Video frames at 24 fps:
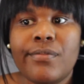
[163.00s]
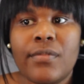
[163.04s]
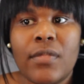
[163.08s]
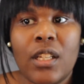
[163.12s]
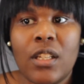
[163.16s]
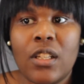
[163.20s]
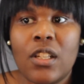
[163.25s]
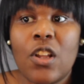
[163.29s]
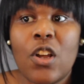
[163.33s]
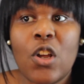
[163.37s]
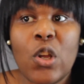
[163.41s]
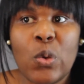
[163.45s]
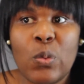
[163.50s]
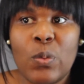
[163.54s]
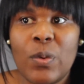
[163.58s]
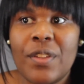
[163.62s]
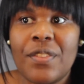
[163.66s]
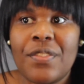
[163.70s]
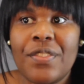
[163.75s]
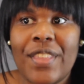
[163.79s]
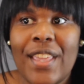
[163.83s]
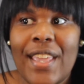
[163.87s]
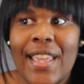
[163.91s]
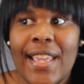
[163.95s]
along
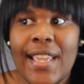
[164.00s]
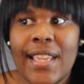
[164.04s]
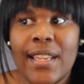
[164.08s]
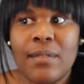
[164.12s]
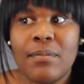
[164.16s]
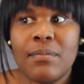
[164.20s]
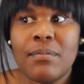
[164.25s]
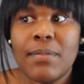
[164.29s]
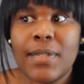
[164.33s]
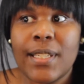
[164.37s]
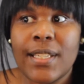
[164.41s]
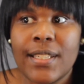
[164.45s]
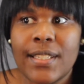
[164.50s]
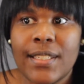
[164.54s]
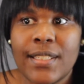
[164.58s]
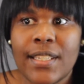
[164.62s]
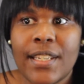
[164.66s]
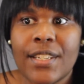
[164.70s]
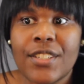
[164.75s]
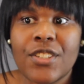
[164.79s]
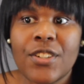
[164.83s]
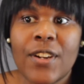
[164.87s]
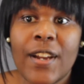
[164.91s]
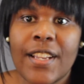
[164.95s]
with that, because
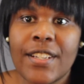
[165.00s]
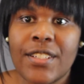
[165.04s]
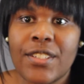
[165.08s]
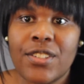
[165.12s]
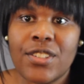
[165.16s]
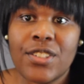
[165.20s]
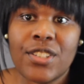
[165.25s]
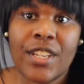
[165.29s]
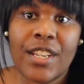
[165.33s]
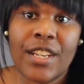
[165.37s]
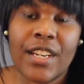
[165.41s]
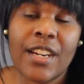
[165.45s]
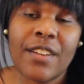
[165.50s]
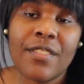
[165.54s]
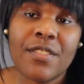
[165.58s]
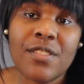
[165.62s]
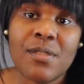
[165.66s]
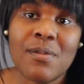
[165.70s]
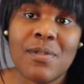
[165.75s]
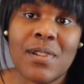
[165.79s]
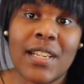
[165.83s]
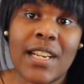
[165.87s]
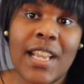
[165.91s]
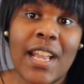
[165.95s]
I tried to shut
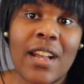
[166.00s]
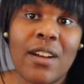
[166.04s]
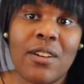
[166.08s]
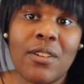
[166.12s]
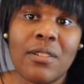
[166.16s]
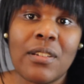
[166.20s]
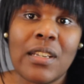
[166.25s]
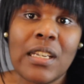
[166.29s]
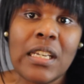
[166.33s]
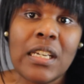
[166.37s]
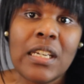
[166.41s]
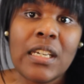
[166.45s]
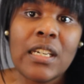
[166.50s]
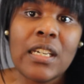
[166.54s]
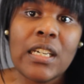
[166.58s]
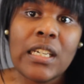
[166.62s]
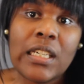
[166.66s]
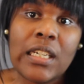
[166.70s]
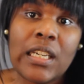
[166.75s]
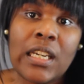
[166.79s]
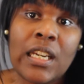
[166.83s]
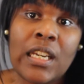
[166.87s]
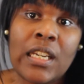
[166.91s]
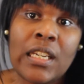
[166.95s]
everyone out.
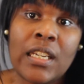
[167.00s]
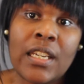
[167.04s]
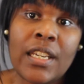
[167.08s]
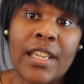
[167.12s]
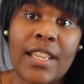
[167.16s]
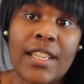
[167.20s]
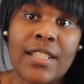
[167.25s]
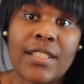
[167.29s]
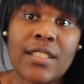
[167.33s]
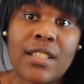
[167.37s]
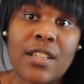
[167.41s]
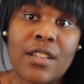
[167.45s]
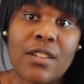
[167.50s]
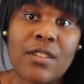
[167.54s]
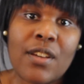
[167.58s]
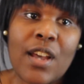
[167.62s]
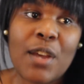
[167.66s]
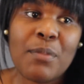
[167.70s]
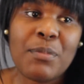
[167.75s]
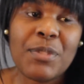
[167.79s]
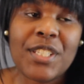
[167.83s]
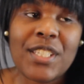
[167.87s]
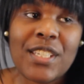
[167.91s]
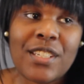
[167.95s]
And so
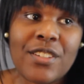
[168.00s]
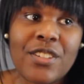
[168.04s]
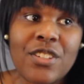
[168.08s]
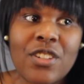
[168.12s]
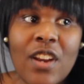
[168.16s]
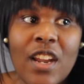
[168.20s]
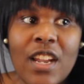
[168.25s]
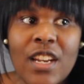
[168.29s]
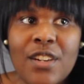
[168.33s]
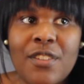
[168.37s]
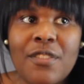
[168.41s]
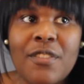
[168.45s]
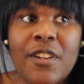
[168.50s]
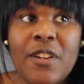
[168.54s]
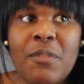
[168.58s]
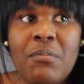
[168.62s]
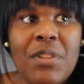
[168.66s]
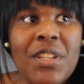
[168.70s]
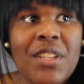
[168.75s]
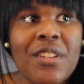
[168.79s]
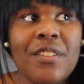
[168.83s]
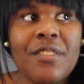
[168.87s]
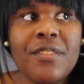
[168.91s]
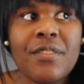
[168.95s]
I'm still trying to
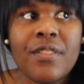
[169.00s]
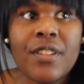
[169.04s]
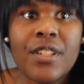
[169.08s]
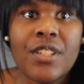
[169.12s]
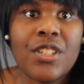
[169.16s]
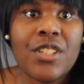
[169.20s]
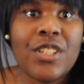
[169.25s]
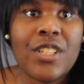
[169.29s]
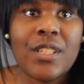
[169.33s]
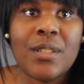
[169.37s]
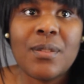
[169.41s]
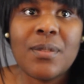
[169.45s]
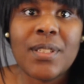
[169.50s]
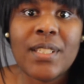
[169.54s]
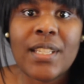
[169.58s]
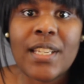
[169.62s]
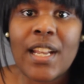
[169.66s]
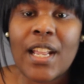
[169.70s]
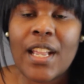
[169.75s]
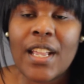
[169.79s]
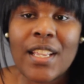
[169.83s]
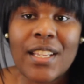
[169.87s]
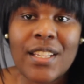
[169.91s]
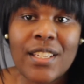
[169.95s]
rebuild friendships that
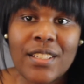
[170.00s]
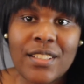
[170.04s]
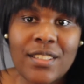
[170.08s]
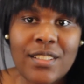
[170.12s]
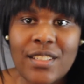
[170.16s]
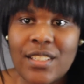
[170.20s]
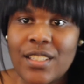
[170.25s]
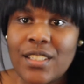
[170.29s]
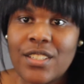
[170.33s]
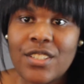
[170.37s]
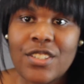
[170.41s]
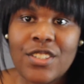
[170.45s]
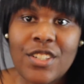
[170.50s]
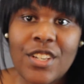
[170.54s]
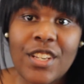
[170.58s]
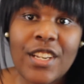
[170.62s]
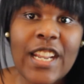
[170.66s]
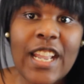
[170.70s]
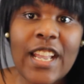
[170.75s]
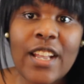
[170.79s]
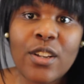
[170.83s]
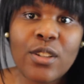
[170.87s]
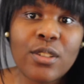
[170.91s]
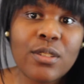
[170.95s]
I did
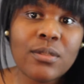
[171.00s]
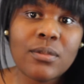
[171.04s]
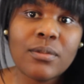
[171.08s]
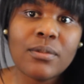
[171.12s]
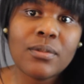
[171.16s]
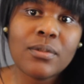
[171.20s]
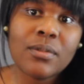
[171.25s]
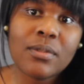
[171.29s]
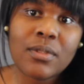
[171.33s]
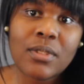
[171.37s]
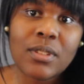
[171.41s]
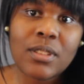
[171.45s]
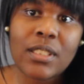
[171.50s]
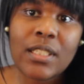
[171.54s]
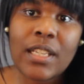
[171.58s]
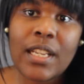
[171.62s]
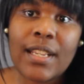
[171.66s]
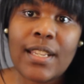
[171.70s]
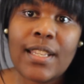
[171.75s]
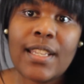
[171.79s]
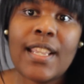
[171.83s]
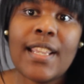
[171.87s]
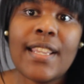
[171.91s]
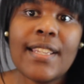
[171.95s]
shut out
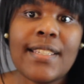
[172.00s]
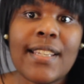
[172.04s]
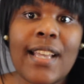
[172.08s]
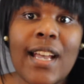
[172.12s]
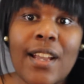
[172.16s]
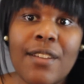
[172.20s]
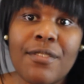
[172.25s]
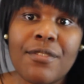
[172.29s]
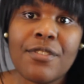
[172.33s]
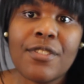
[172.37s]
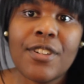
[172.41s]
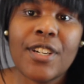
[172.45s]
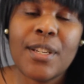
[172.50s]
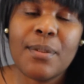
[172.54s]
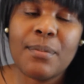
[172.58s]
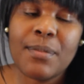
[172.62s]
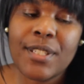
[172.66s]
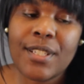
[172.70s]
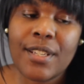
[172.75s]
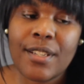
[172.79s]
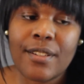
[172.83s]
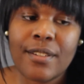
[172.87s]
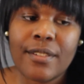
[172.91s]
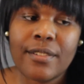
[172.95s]
in that time frame.
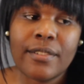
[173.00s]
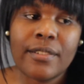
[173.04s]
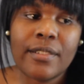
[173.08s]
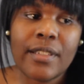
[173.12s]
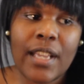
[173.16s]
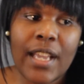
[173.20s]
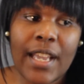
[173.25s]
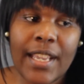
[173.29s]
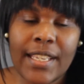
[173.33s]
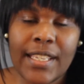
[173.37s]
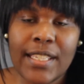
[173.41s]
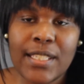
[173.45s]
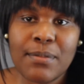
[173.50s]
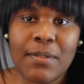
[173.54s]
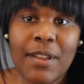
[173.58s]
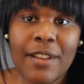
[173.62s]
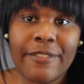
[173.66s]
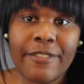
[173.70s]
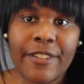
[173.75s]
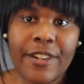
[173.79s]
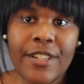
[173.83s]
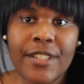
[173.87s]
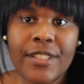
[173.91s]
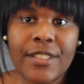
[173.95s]
So I guess my
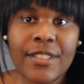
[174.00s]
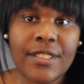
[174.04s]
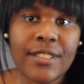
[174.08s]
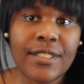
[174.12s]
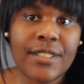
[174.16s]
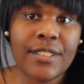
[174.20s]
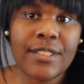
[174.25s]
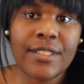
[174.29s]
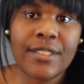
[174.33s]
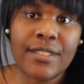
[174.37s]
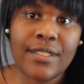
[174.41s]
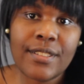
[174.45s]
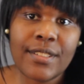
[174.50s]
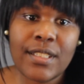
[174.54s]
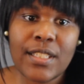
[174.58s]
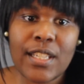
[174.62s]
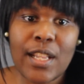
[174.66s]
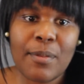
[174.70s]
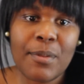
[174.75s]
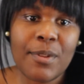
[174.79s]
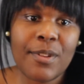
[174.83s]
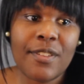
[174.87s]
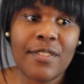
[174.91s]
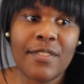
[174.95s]
first
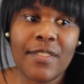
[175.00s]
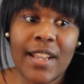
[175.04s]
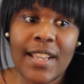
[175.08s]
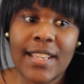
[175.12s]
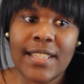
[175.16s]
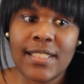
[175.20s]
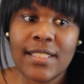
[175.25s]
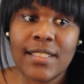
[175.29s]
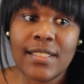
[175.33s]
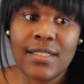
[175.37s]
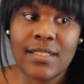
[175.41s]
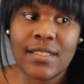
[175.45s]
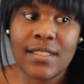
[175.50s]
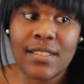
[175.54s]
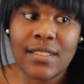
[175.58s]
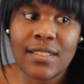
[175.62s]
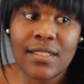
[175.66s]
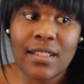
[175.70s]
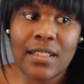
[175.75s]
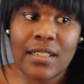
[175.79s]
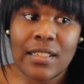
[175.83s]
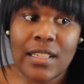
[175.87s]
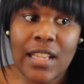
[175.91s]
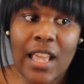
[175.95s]
step of advice is just
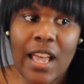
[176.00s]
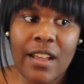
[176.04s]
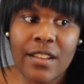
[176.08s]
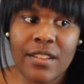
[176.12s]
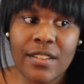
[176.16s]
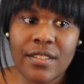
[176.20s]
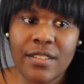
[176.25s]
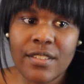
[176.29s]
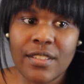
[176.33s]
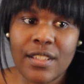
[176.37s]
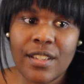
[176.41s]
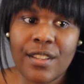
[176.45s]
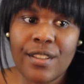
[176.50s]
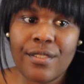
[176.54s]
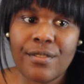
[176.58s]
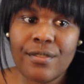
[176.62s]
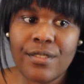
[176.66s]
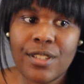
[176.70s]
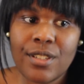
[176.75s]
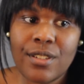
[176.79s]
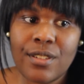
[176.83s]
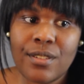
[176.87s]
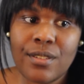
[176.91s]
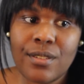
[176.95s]
allow yourself
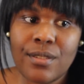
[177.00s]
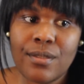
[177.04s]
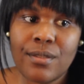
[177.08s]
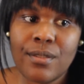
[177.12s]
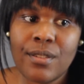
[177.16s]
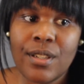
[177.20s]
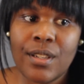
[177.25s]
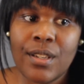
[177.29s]
to